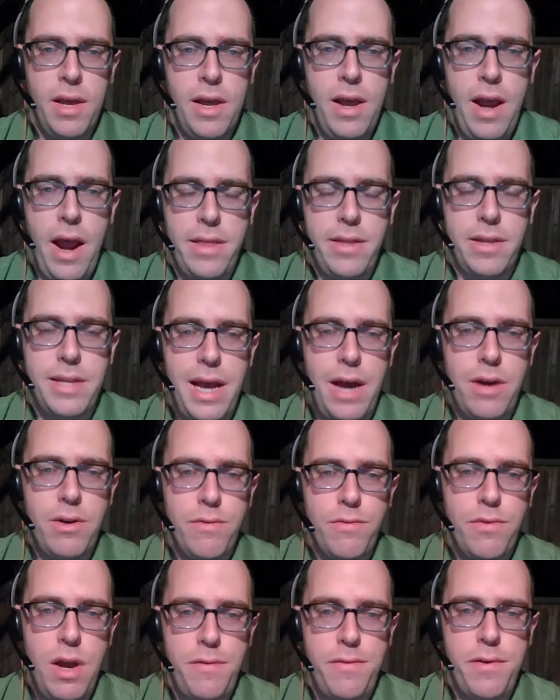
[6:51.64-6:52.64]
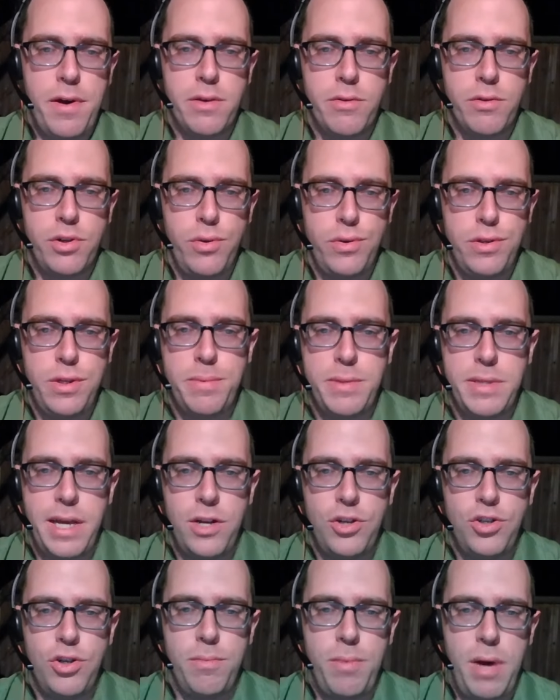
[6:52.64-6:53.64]
In the town of Rafah, there were two
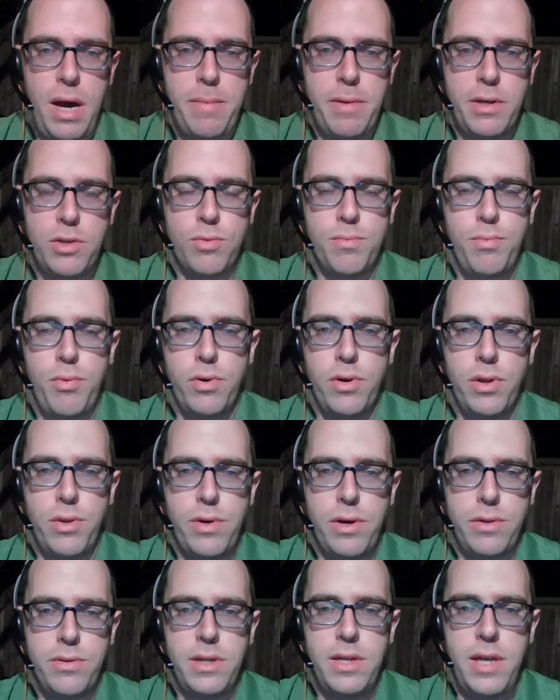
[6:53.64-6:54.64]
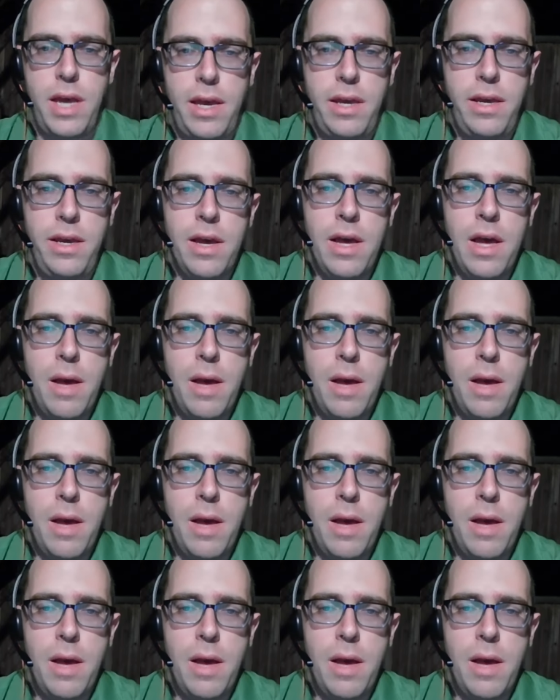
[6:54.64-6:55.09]
substantial bombings reported throughout the day.